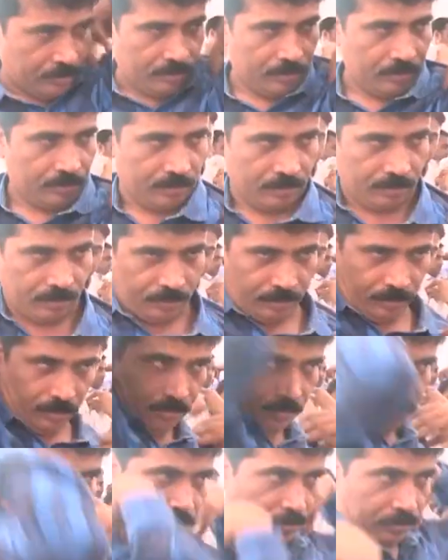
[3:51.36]
Mishra,
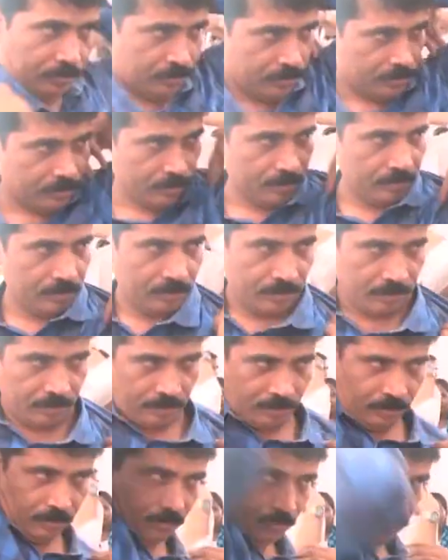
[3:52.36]
GM in charge
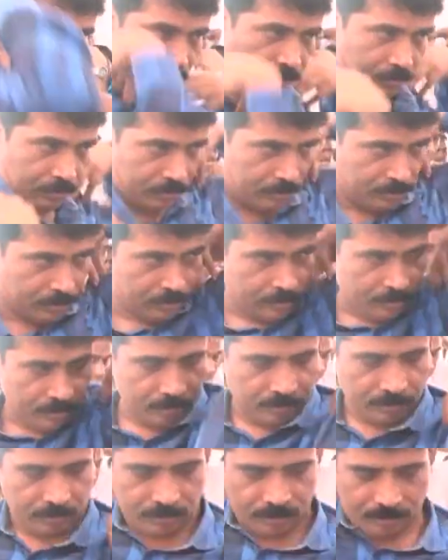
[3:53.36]
personnel works,
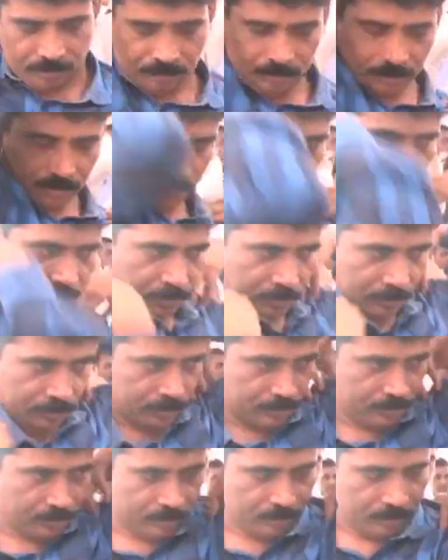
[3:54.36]
took part in
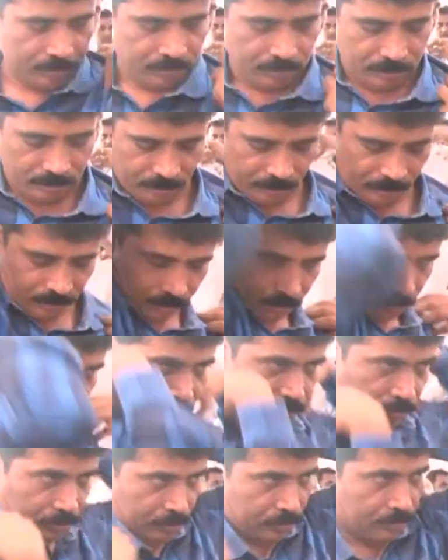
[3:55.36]
the session
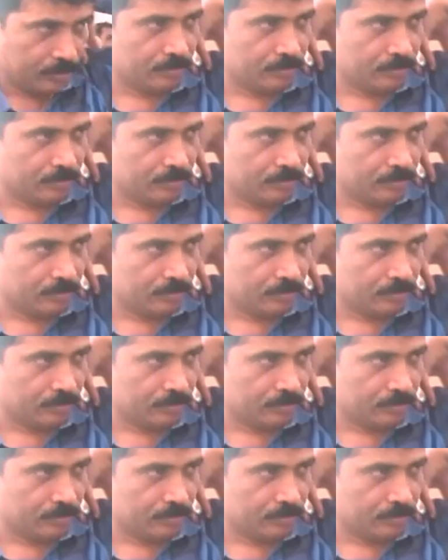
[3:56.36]
conducted by